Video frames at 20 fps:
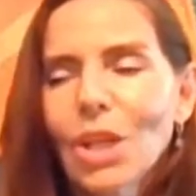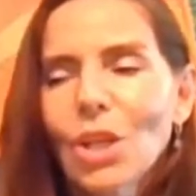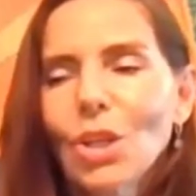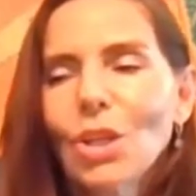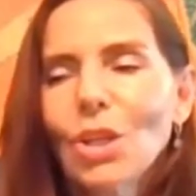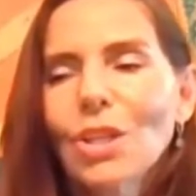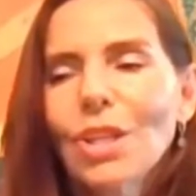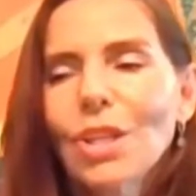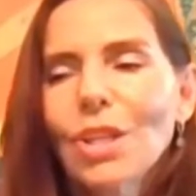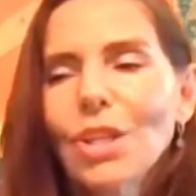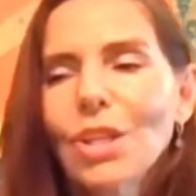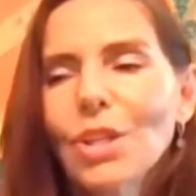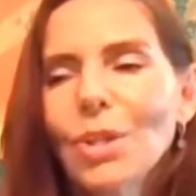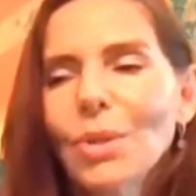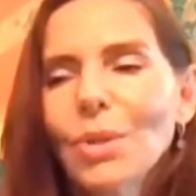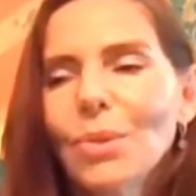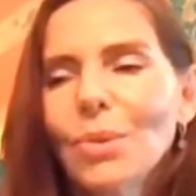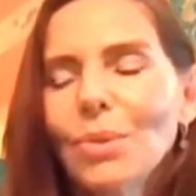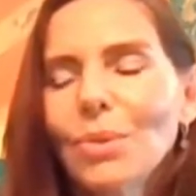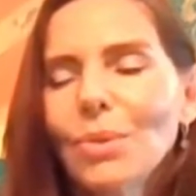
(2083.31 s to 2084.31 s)
And
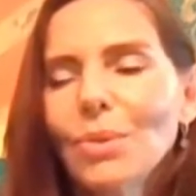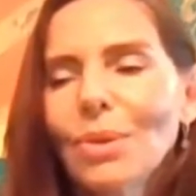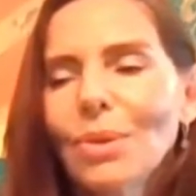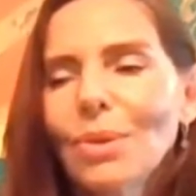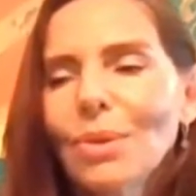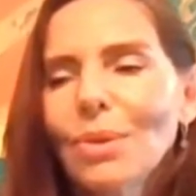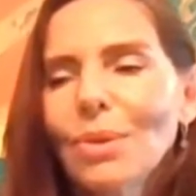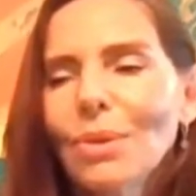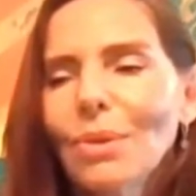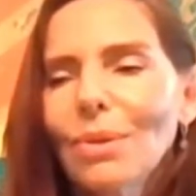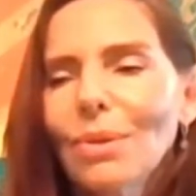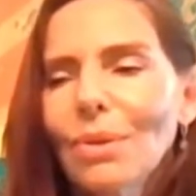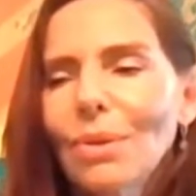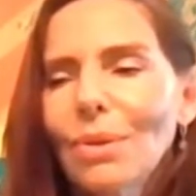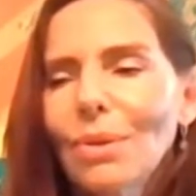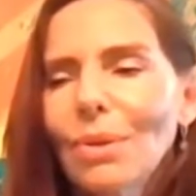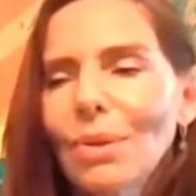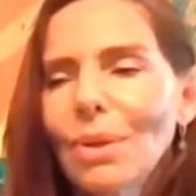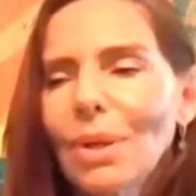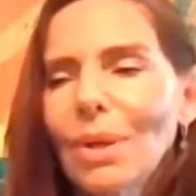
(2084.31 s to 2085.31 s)
continue
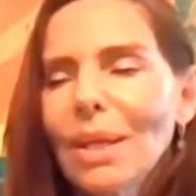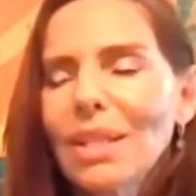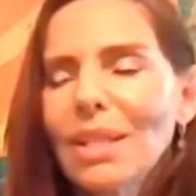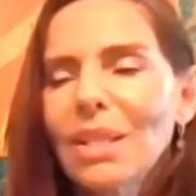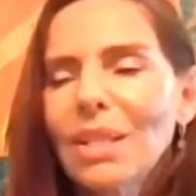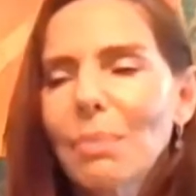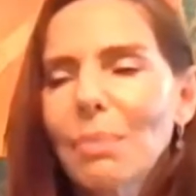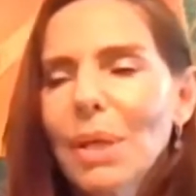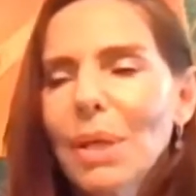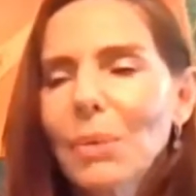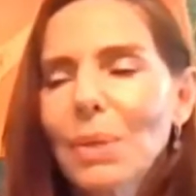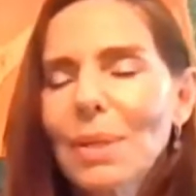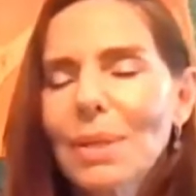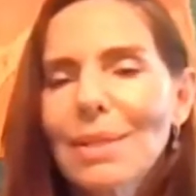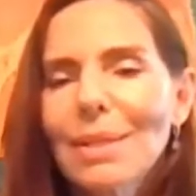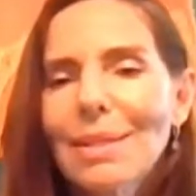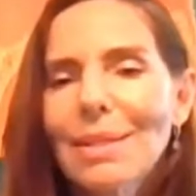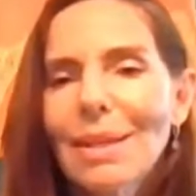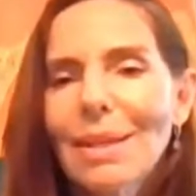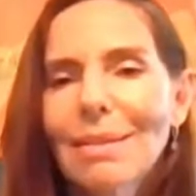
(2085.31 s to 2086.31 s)

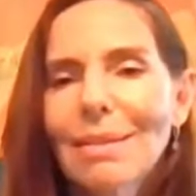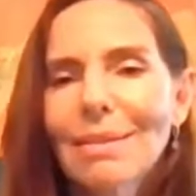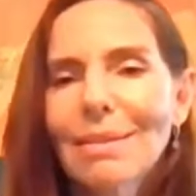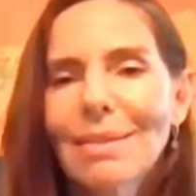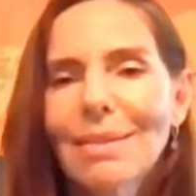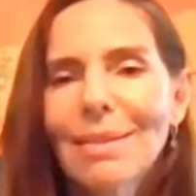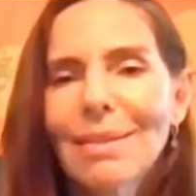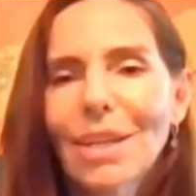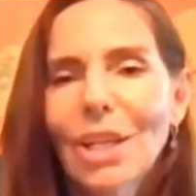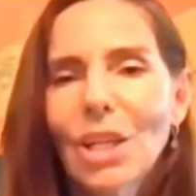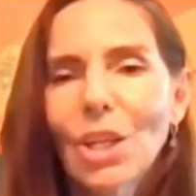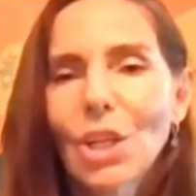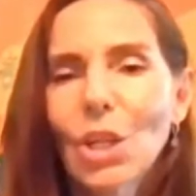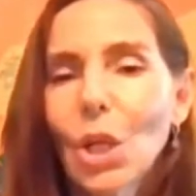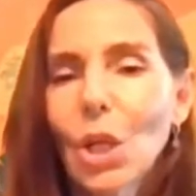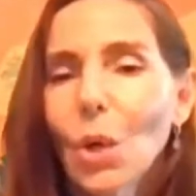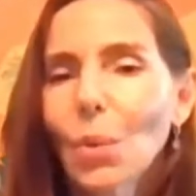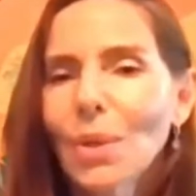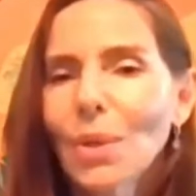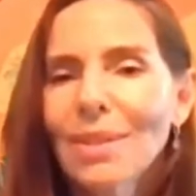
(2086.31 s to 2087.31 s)
experiencing,
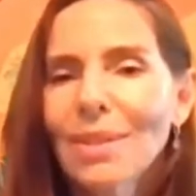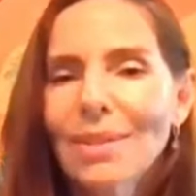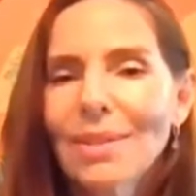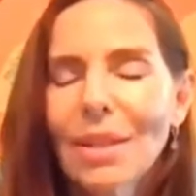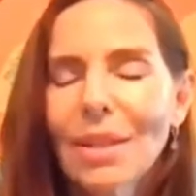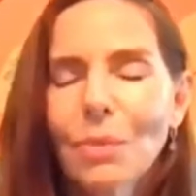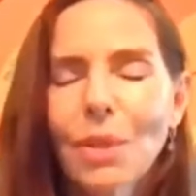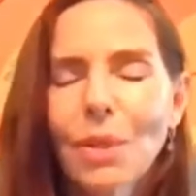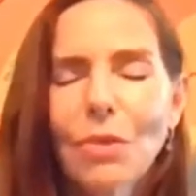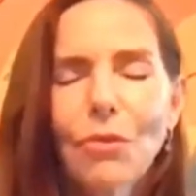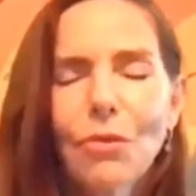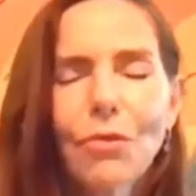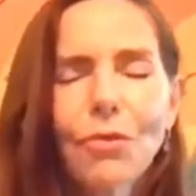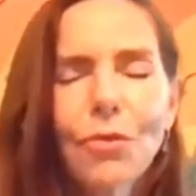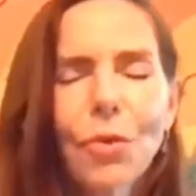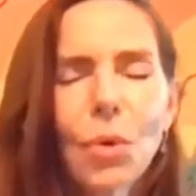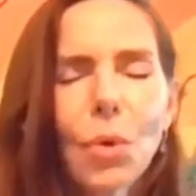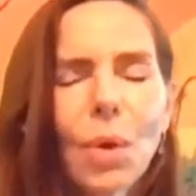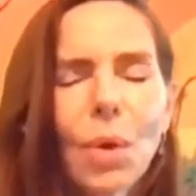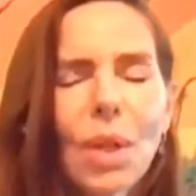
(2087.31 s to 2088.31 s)
noticing with
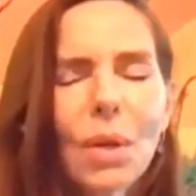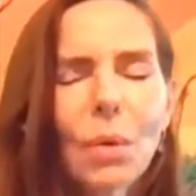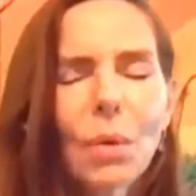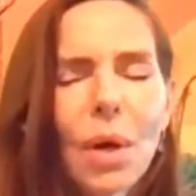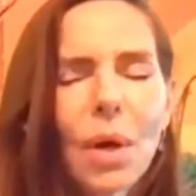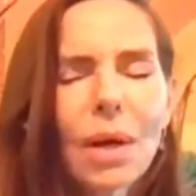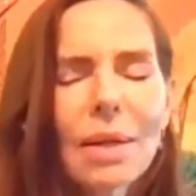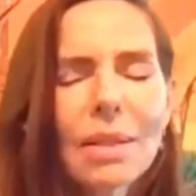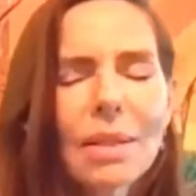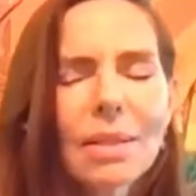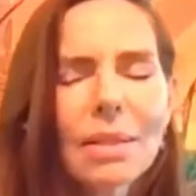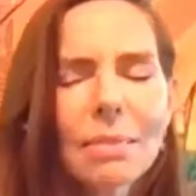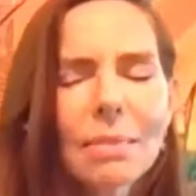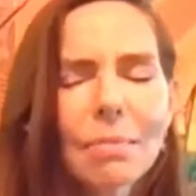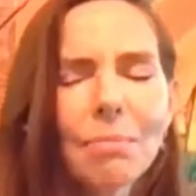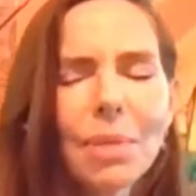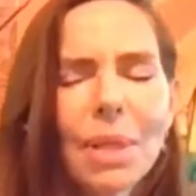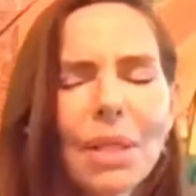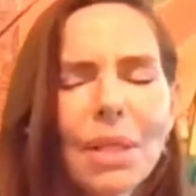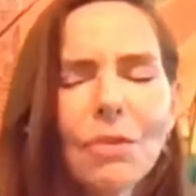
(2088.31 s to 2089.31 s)
full
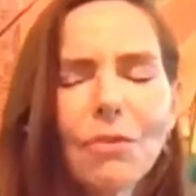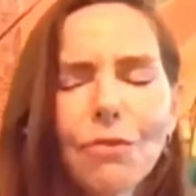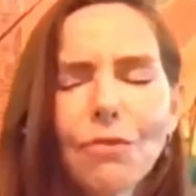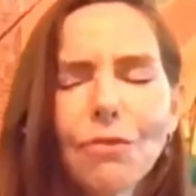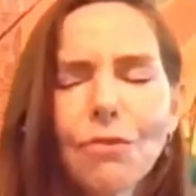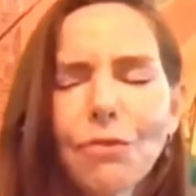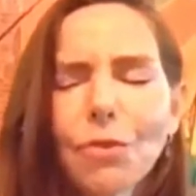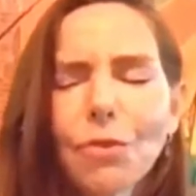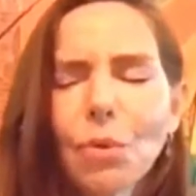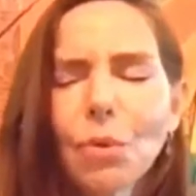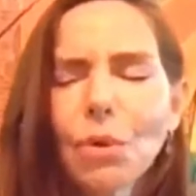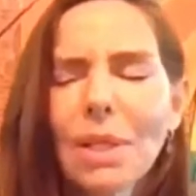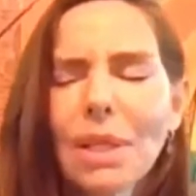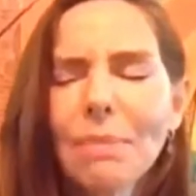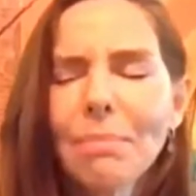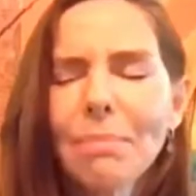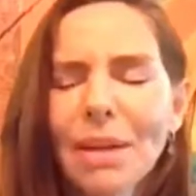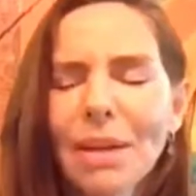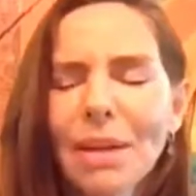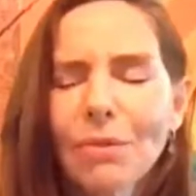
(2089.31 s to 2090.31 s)
awareness, being
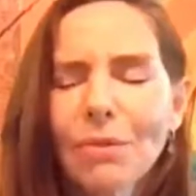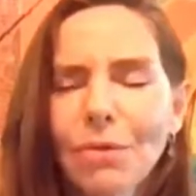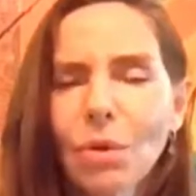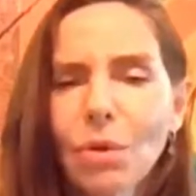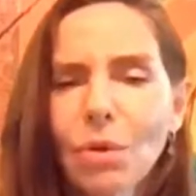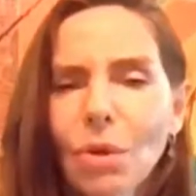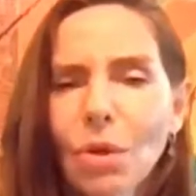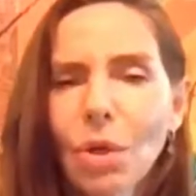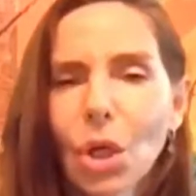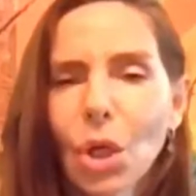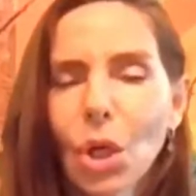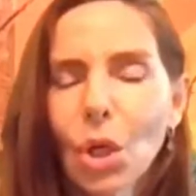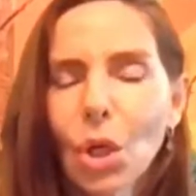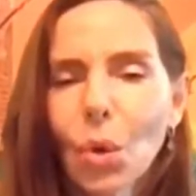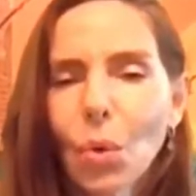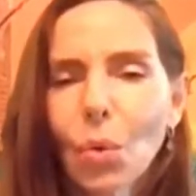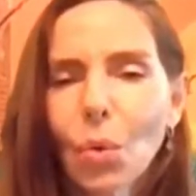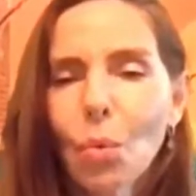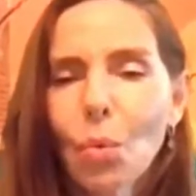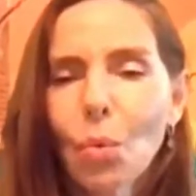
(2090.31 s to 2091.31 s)
fully mindful,
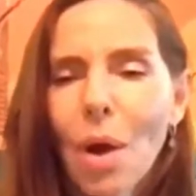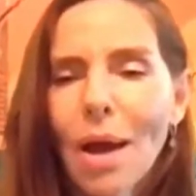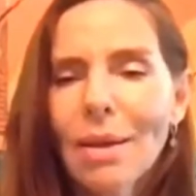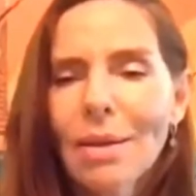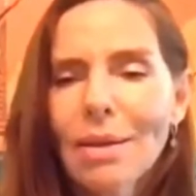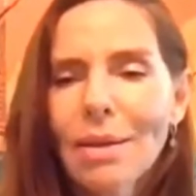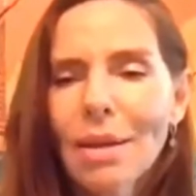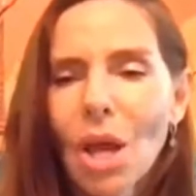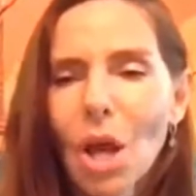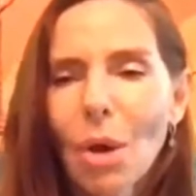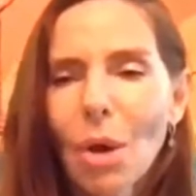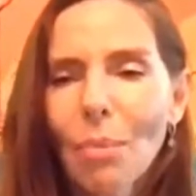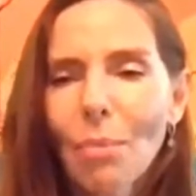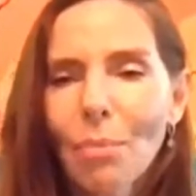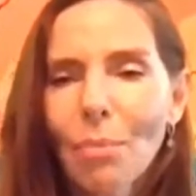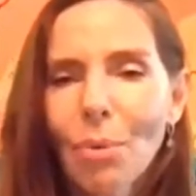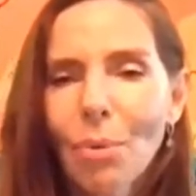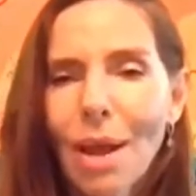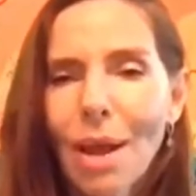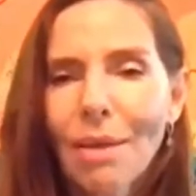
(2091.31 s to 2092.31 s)
one
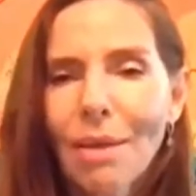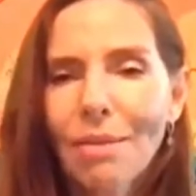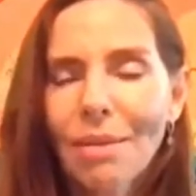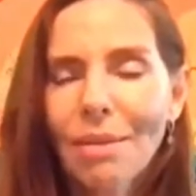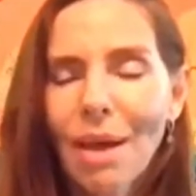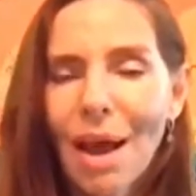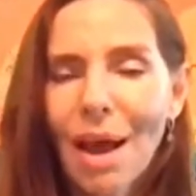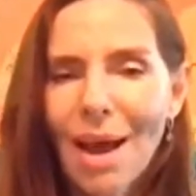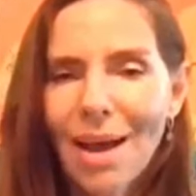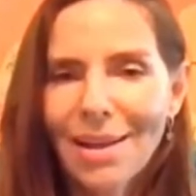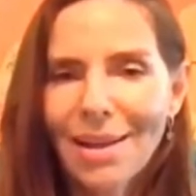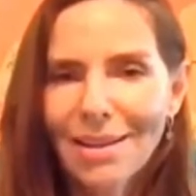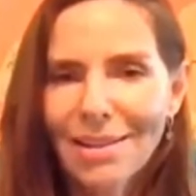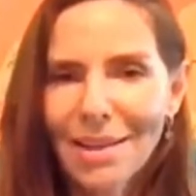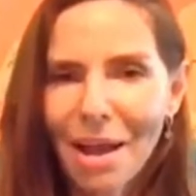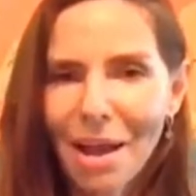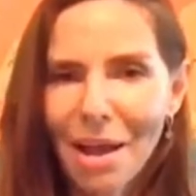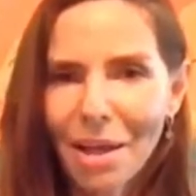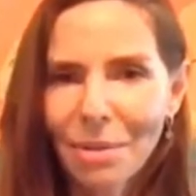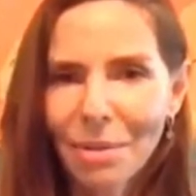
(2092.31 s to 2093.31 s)
breath at a
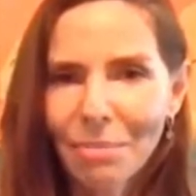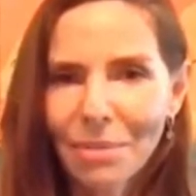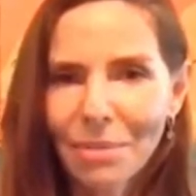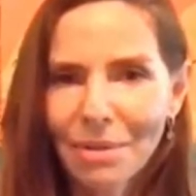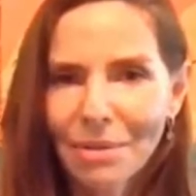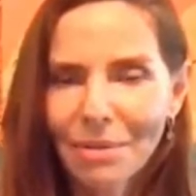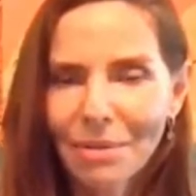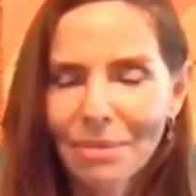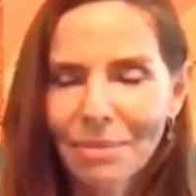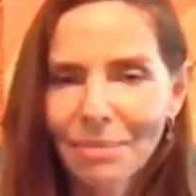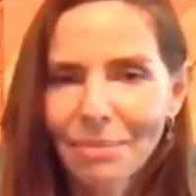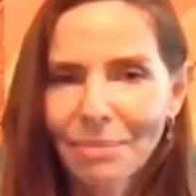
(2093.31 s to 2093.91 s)
time.